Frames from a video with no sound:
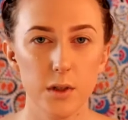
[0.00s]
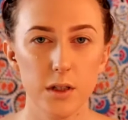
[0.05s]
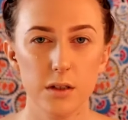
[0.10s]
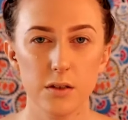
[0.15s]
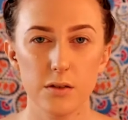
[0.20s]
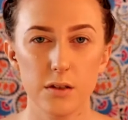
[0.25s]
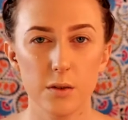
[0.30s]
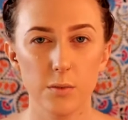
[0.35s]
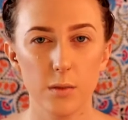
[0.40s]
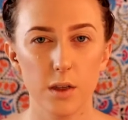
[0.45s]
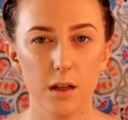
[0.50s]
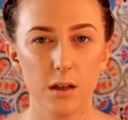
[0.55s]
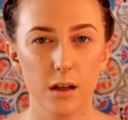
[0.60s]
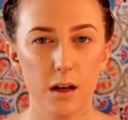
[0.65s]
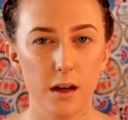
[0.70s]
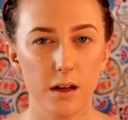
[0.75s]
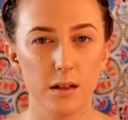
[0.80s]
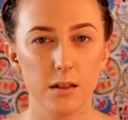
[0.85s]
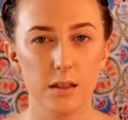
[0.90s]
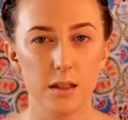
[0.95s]
want to do something
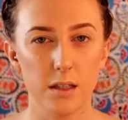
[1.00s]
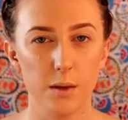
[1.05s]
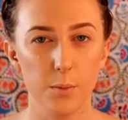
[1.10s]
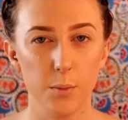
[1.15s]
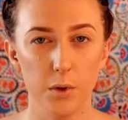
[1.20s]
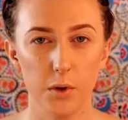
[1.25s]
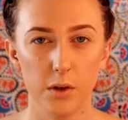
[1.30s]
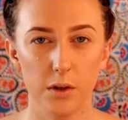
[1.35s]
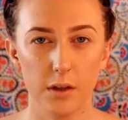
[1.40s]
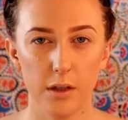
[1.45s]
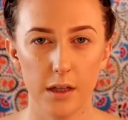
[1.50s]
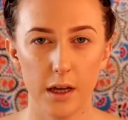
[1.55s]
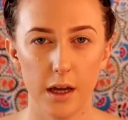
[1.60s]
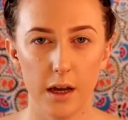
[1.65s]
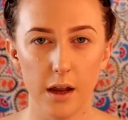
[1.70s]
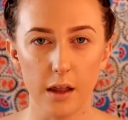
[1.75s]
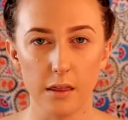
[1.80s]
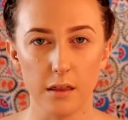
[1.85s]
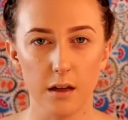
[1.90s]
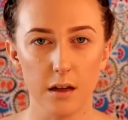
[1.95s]
kind of simple
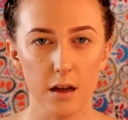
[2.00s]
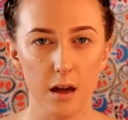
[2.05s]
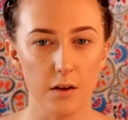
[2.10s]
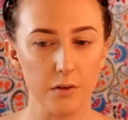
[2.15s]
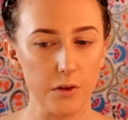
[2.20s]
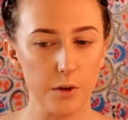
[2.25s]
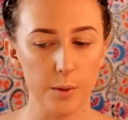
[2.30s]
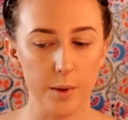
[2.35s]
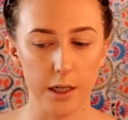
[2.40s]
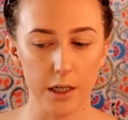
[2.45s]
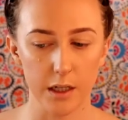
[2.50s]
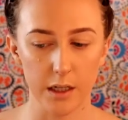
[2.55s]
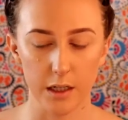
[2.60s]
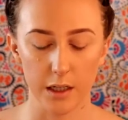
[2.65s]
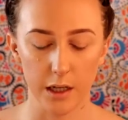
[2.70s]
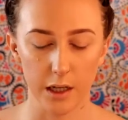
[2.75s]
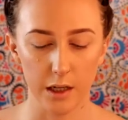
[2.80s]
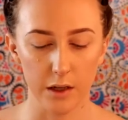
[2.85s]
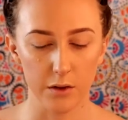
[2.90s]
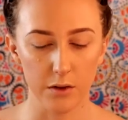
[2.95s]
that I think everybody can
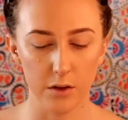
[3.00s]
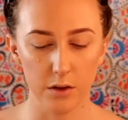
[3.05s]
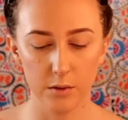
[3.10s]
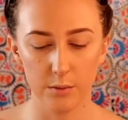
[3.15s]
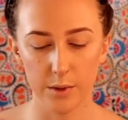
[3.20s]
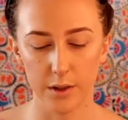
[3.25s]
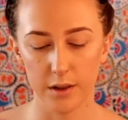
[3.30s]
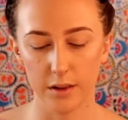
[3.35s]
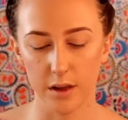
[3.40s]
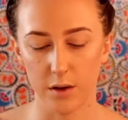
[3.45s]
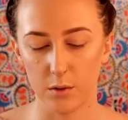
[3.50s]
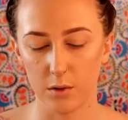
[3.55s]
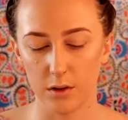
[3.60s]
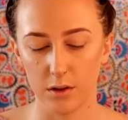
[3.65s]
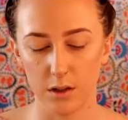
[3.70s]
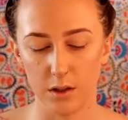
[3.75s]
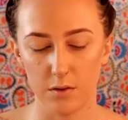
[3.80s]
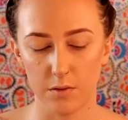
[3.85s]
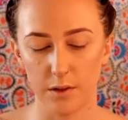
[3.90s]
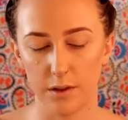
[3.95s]
handle, but that will
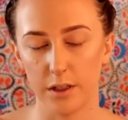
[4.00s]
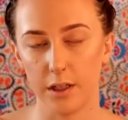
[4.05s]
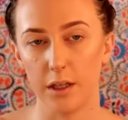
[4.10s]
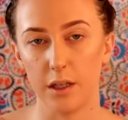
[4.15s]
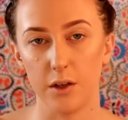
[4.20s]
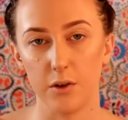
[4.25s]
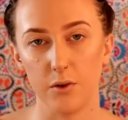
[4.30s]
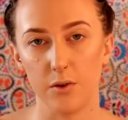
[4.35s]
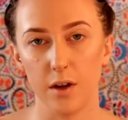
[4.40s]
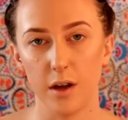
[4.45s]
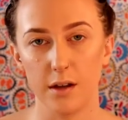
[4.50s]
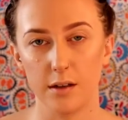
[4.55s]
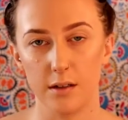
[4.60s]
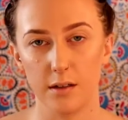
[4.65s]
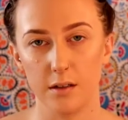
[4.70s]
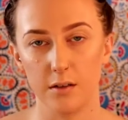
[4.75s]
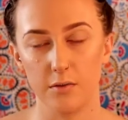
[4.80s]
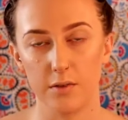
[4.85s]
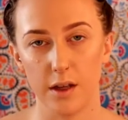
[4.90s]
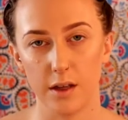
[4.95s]
look really cute
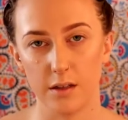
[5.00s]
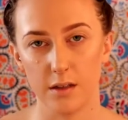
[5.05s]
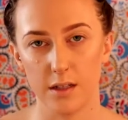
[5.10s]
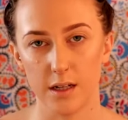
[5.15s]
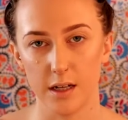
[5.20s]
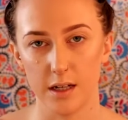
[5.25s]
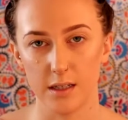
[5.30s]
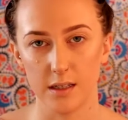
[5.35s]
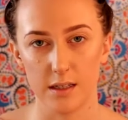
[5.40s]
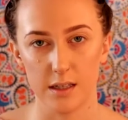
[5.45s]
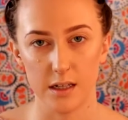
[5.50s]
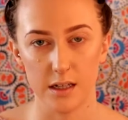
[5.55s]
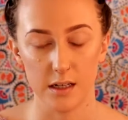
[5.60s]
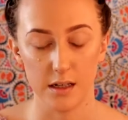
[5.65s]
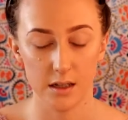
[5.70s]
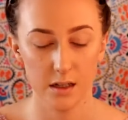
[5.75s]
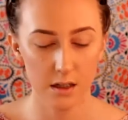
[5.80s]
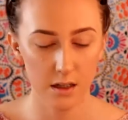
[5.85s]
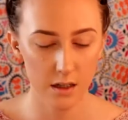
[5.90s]
and Valentine's-y.